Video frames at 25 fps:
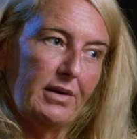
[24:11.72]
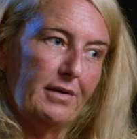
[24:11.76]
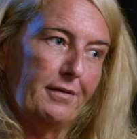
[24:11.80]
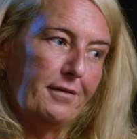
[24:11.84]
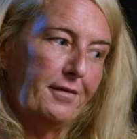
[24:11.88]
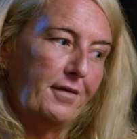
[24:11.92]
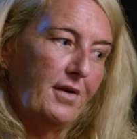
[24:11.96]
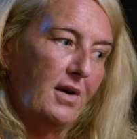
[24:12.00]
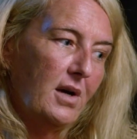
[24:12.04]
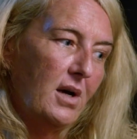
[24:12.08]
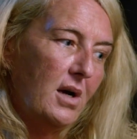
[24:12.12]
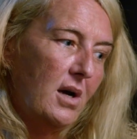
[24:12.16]

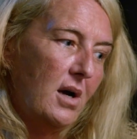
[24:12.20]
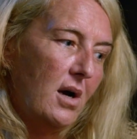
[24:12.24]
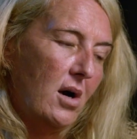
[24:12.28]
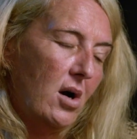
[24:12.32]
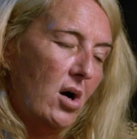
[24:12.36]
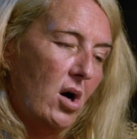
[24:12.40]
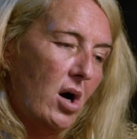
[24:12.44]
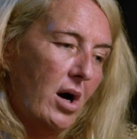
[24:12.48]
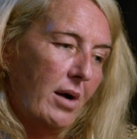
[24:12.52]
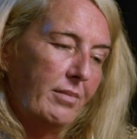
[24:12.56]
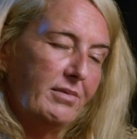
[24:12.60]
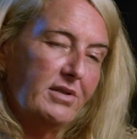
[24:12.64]
if
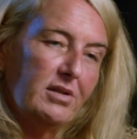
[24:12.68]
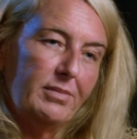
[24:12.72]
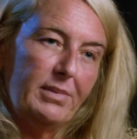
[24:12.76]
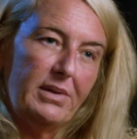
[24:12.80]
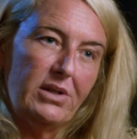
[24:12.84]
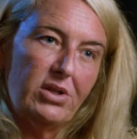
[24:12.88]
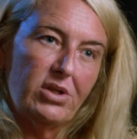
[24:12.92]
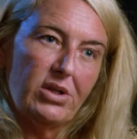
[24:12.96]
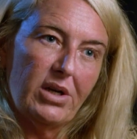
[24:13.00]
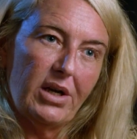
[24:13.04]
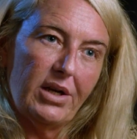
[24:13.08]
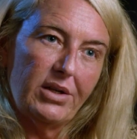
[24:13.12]
I'm to
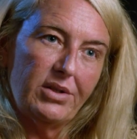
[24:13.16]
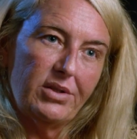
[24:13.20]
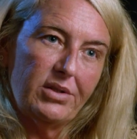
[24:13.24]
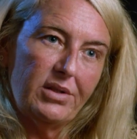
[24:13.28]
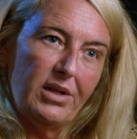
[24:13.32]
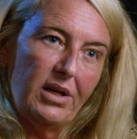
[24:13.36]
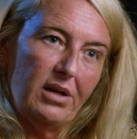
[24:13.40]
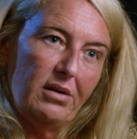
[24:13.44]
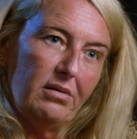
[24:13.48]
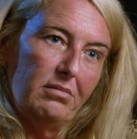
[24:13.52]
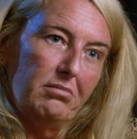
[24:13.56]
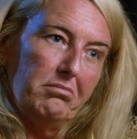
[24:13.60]
be charged,
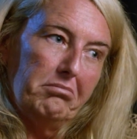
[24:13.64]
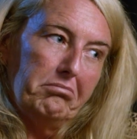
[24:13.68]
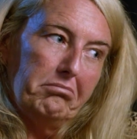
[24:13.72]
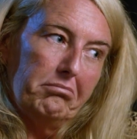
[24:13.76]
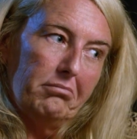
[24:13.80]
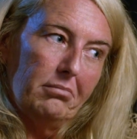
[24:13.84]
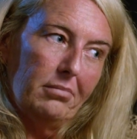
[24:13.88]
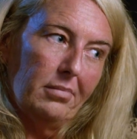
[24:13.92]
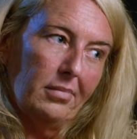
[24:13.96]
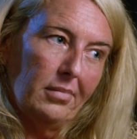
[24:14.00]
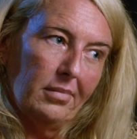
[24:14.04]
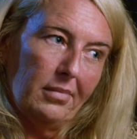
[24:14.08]
then
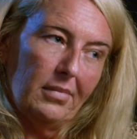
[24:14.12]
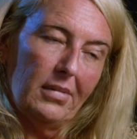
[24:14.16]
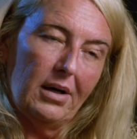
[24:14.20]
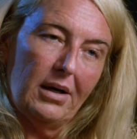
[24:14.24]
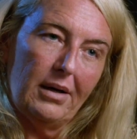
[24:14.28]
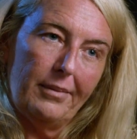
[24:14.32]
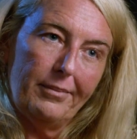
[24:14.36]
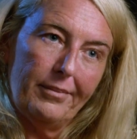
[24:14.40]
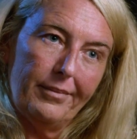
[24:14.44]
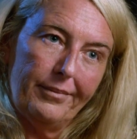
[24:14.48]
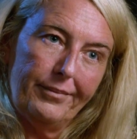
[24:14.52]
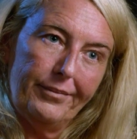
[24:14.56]

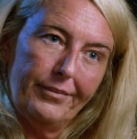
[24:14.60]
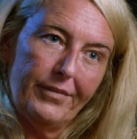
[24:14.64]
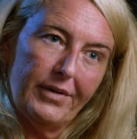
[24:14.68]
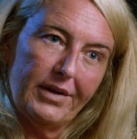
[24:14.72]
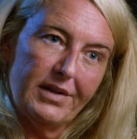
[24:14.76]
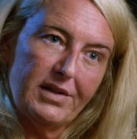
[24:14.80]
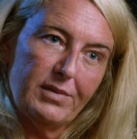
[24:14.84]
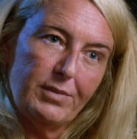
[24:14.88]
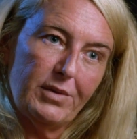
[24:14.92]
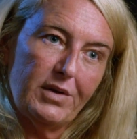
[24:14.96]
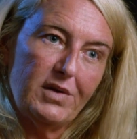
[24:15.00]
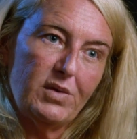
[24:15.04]
um,
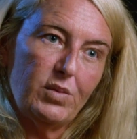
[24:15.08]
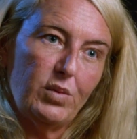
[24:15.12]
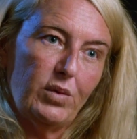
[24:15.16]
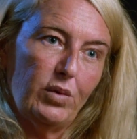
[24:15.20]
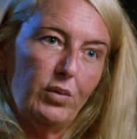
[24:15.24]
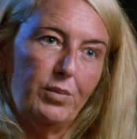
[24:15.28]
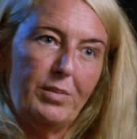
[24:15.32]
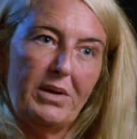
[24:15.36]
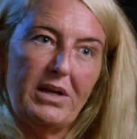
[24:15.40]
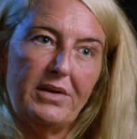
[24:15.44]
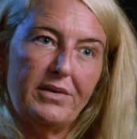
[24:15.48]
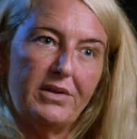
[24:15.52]
I suppose
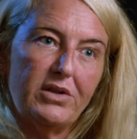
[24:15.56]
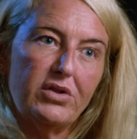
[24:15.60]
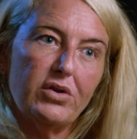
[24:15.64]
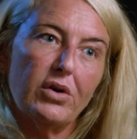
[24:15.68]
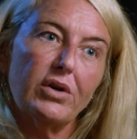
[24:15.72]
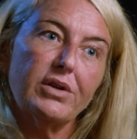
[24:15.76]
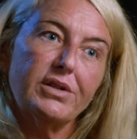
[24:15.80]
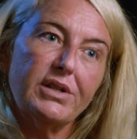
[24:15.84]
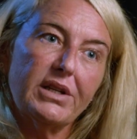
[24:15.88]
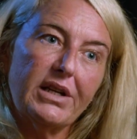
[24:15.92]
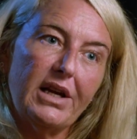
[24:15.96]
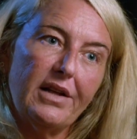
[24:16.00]
we'll be in the
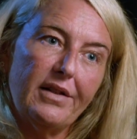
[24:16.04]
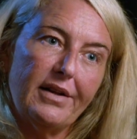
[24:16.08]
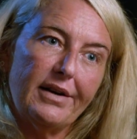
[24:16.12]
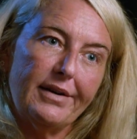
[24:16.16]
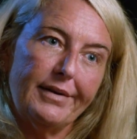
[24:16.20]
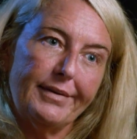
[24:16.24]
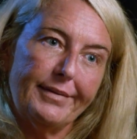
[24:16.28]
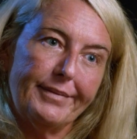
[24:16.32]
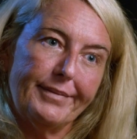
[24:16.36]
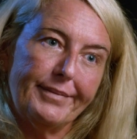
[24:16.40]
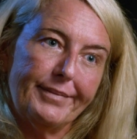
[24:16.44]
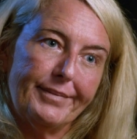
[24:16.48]
dock together.